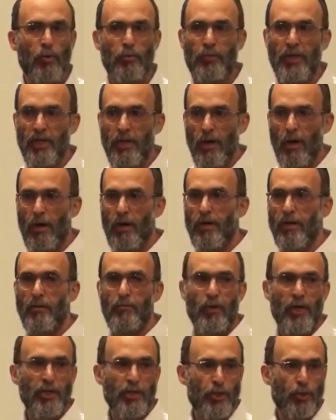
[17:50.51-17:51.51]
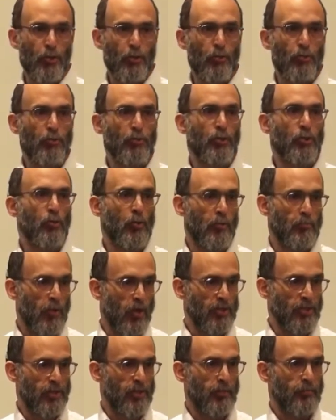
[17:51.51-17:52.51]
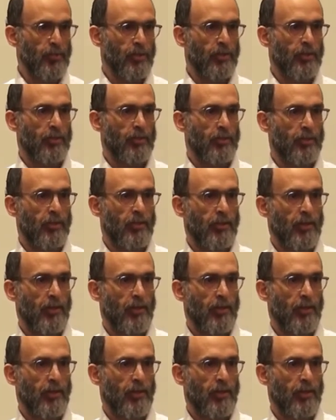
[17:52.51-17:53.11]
will be guarded by Jews who are Muslims,